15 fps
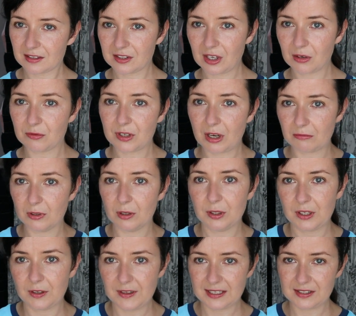so don't
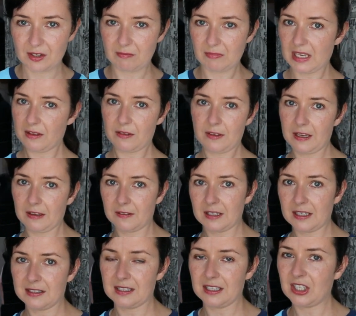look at this on me and think that
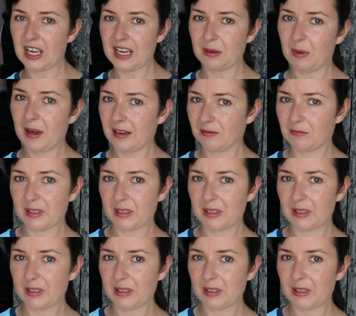it's the Jane pattern,